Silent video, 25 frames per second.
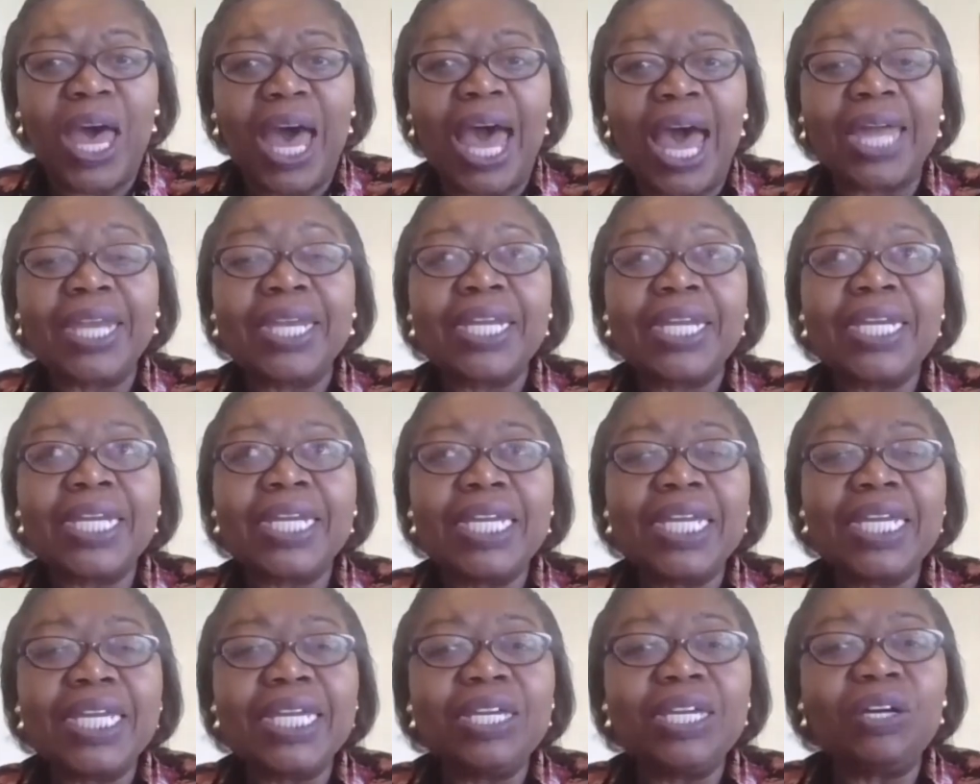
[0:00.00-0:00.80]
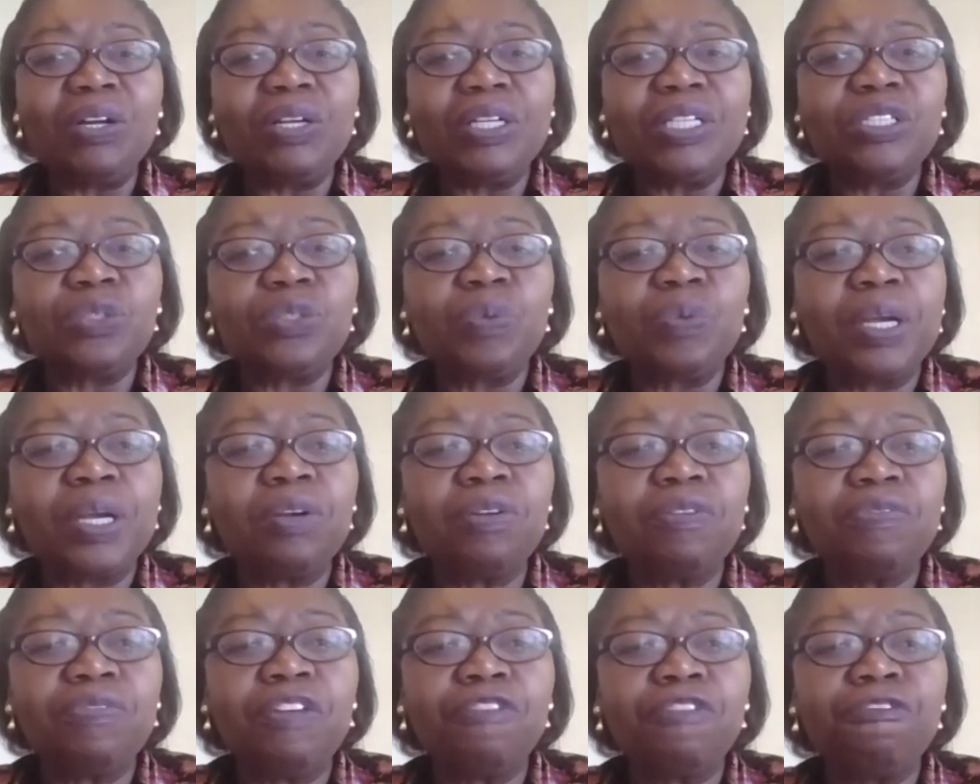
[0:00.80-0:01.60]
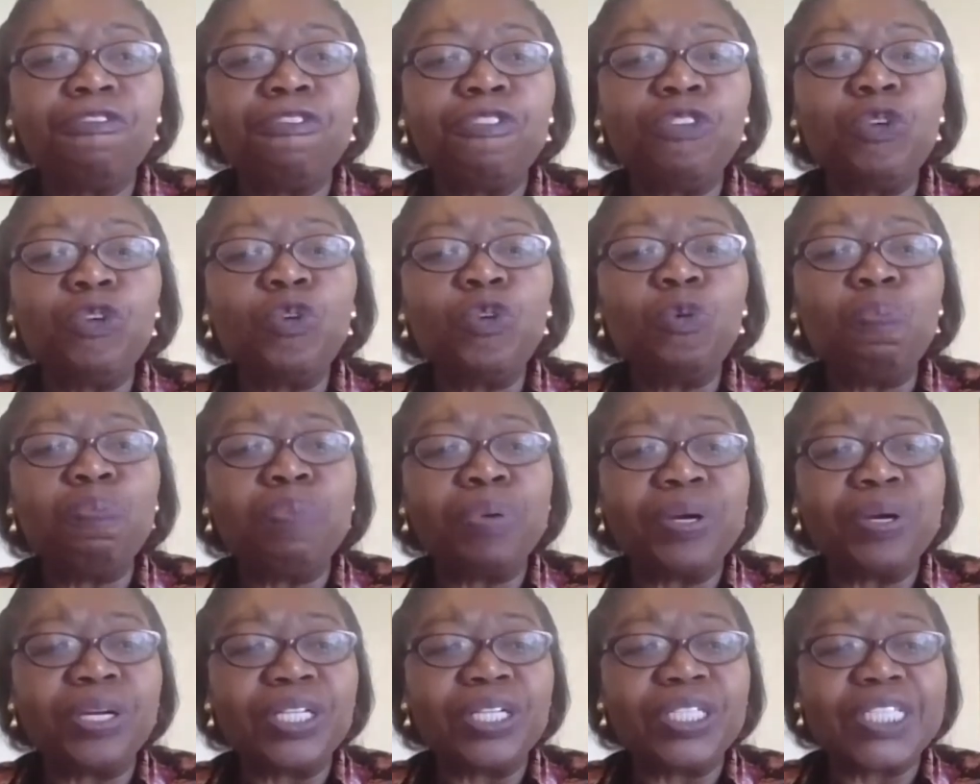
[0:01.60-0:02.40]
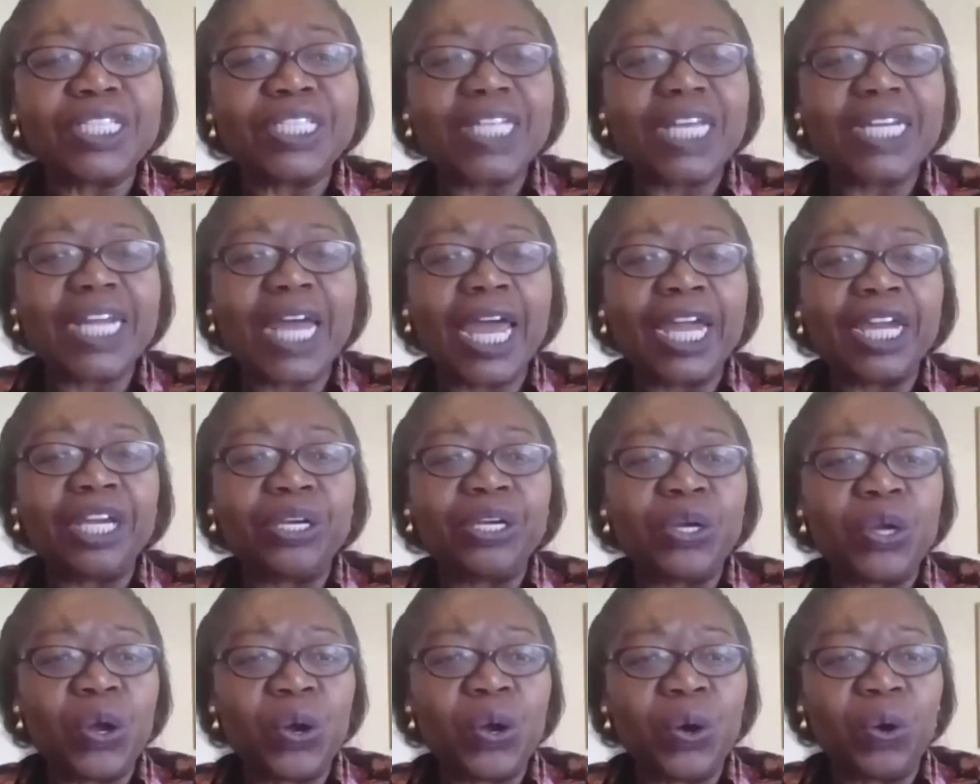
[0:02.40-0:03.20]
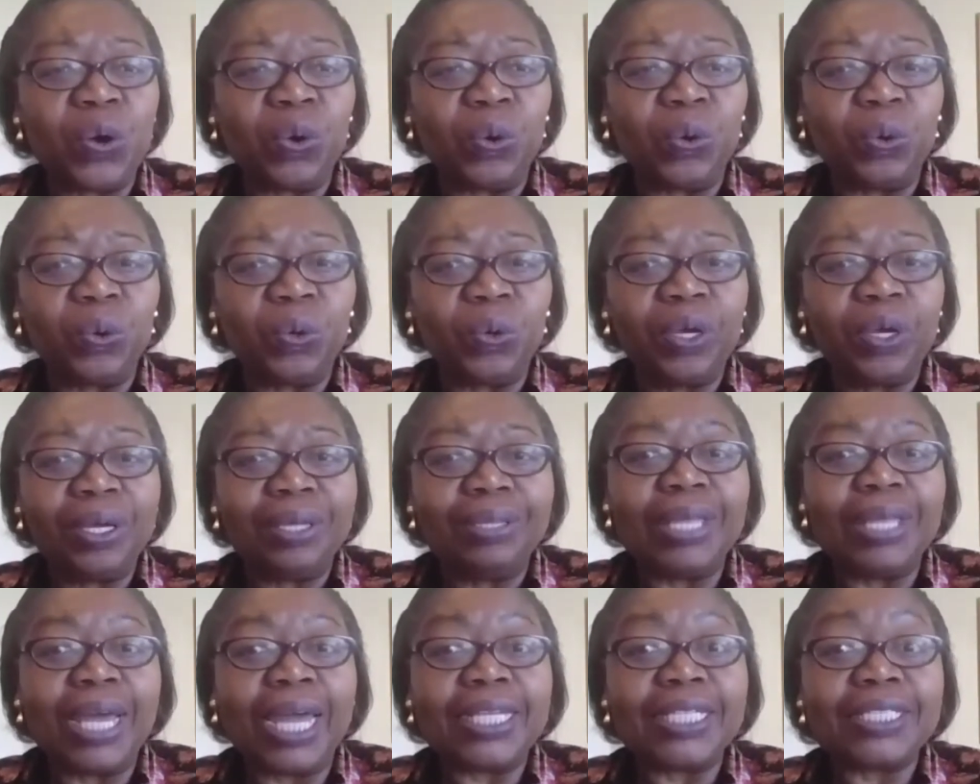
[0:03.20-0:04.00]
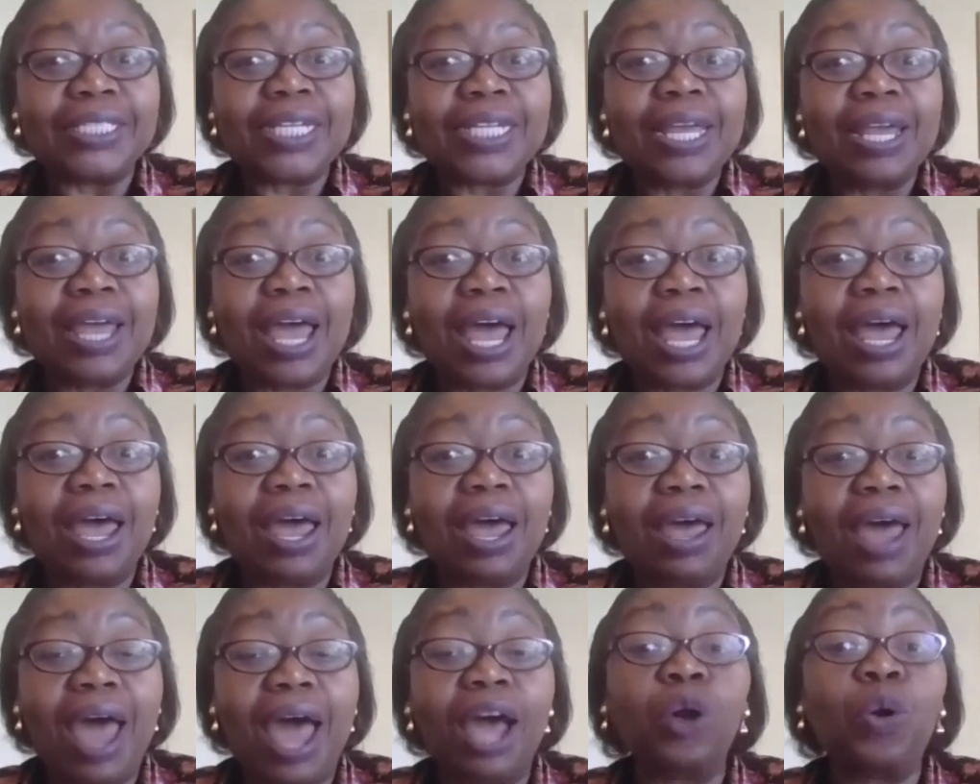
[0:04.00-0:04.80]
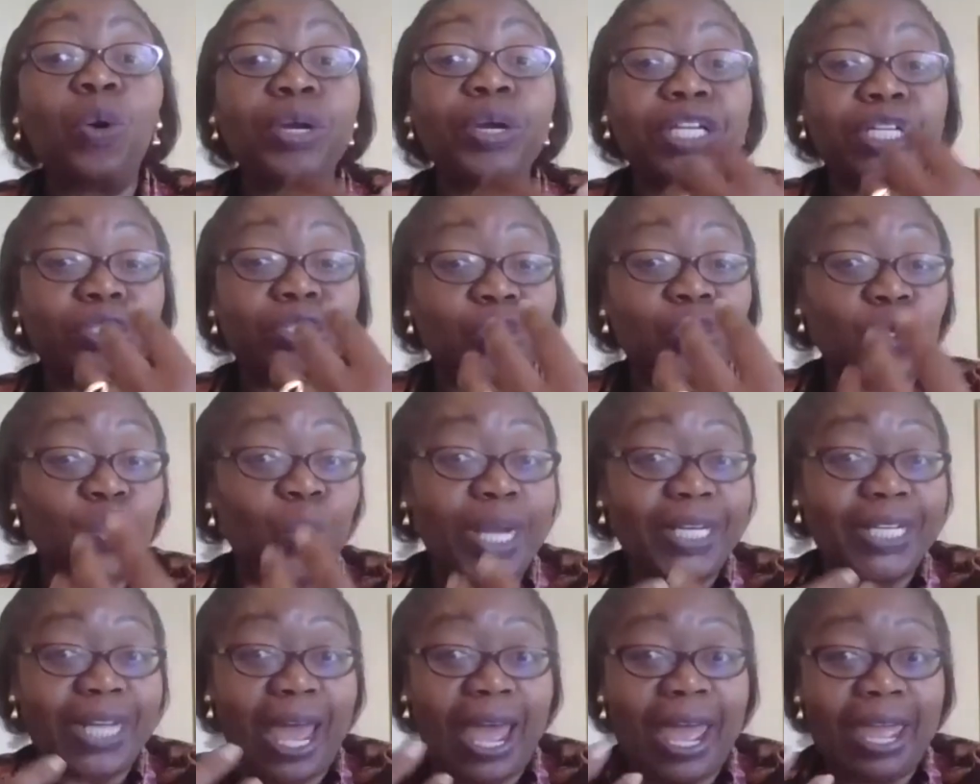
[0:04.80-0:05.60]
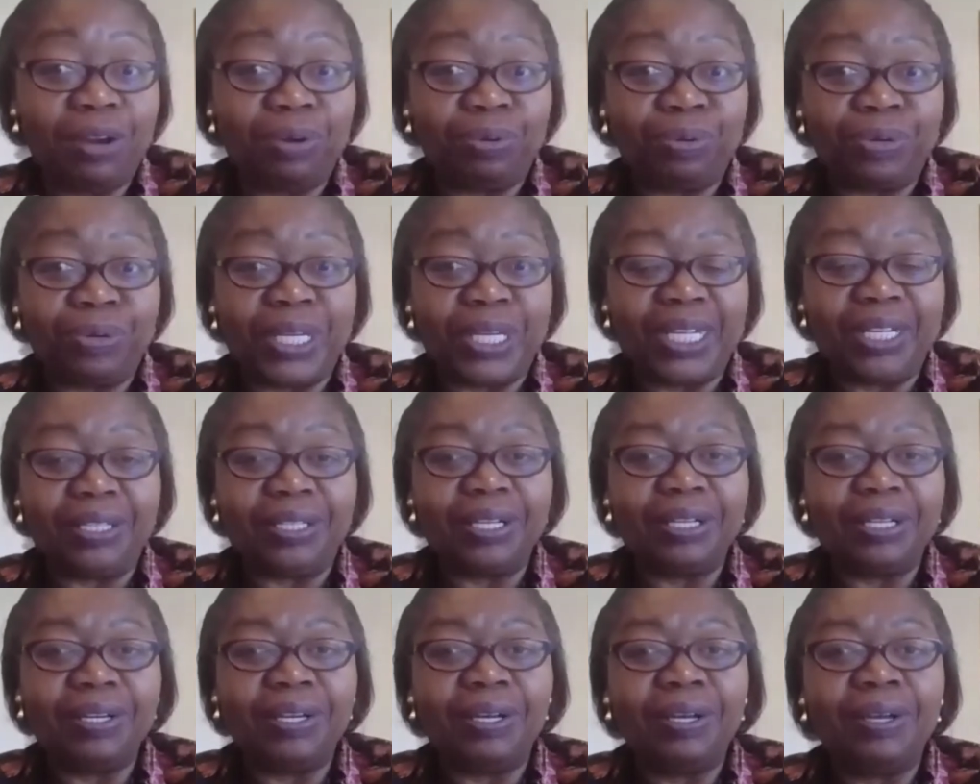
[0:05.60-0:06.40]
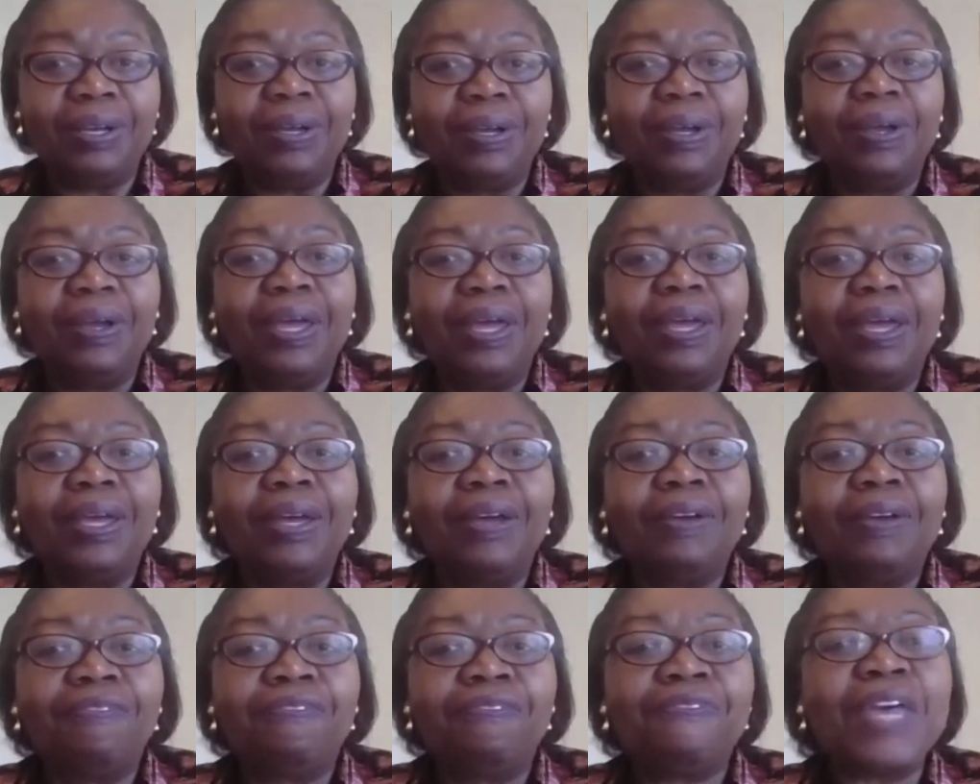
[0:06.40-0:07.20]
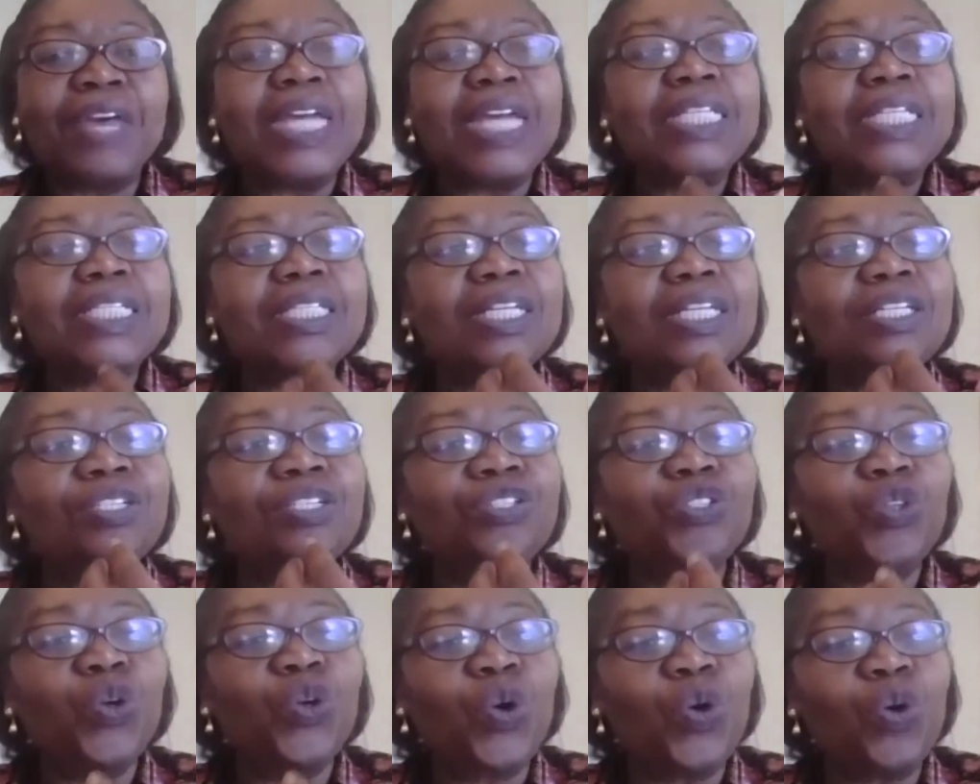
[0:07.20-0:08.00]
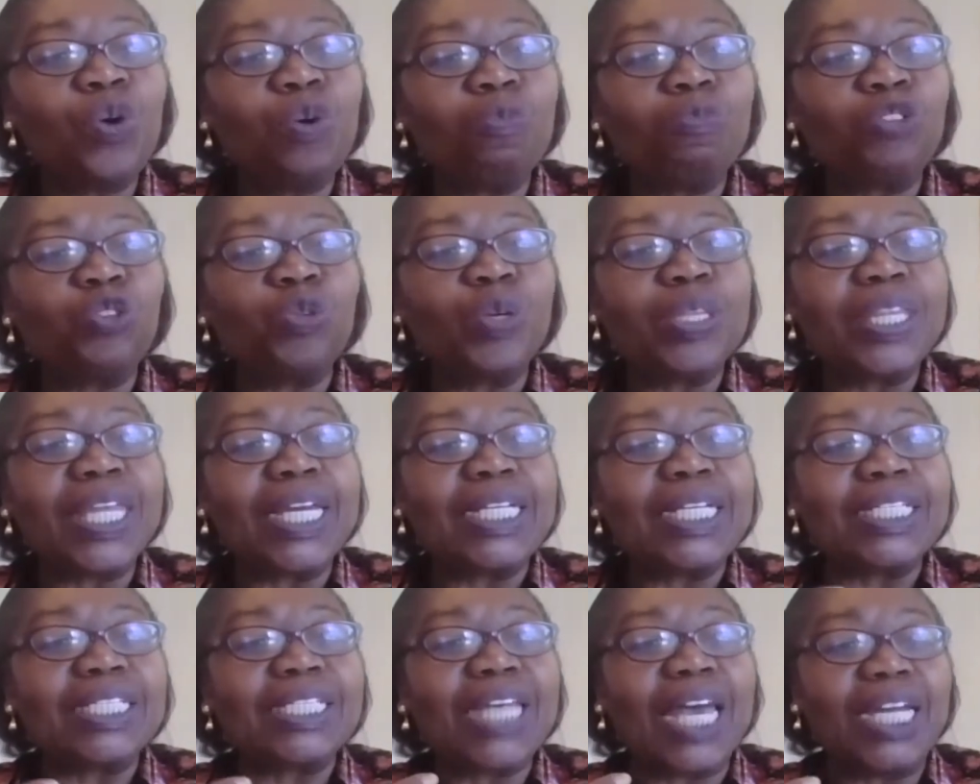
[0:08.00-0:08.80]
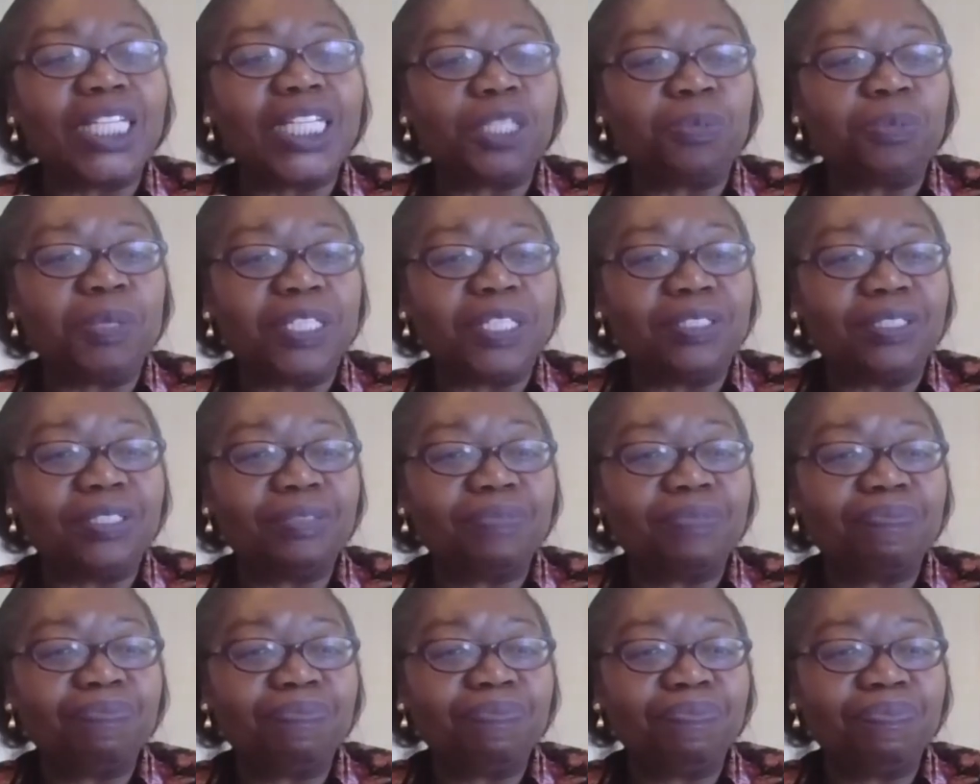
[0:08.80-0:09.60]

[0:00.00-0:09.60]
And an eagle is one of the few birds that I know that, according to what I read, faces storms with excitement.